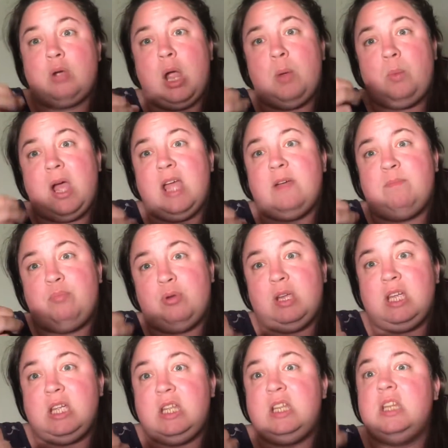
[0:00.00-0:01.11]
way of
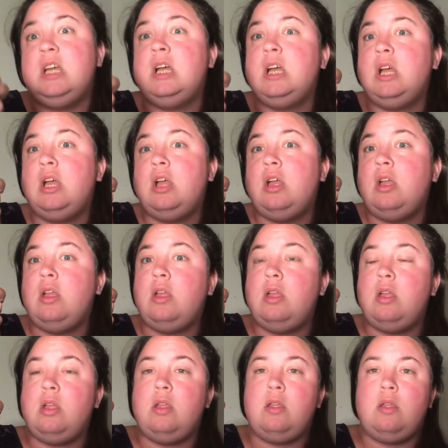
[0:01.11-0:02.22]
bringing
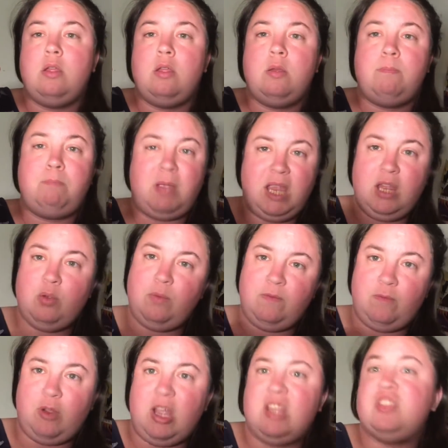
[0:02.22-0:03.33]
Peter and
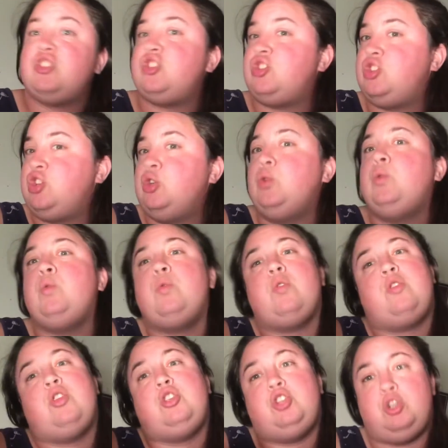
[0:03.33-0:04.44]
Friends to
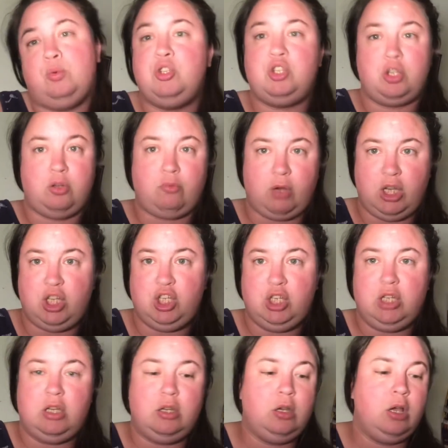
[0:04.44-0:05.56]
the newer generation.
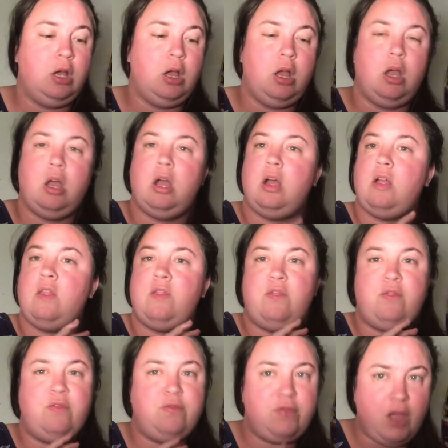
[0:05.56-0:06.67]

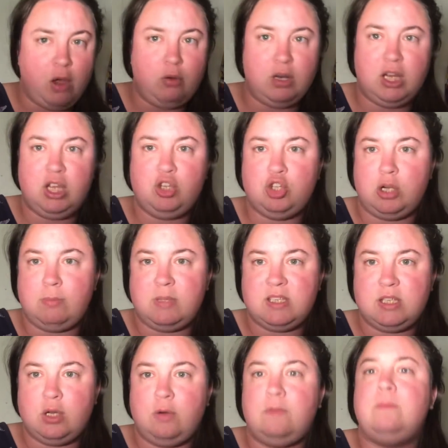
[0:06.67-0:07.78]
Thoroughly enjoyed
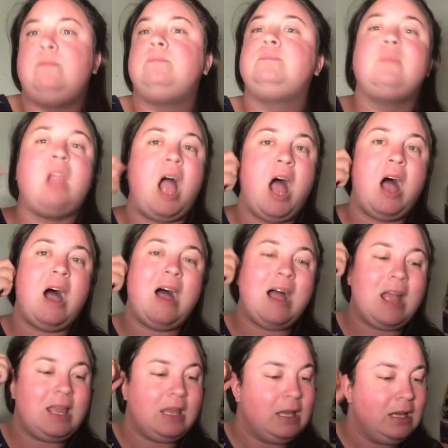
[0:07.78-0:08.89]
myself.
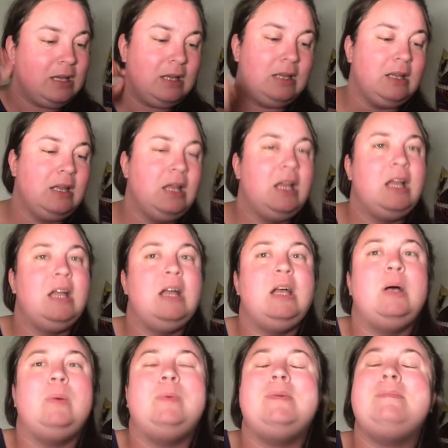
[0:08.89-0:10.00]
I
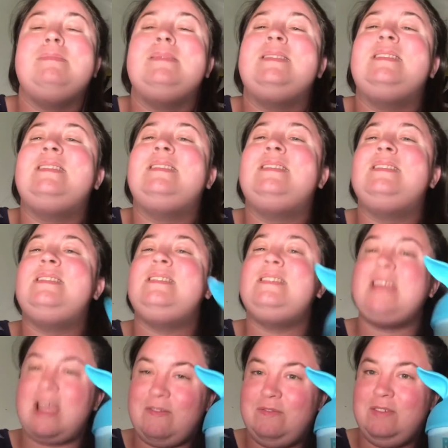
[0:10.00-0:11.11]
will
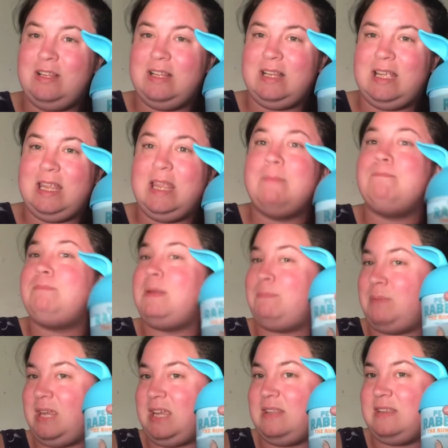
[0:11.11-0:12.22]
definitely be
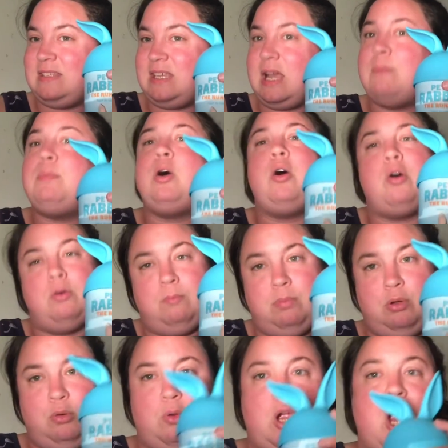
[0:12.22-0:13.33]
picking this up on
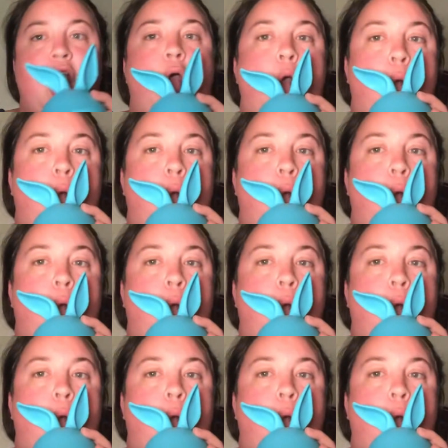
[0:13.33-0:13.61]
Blu-ray.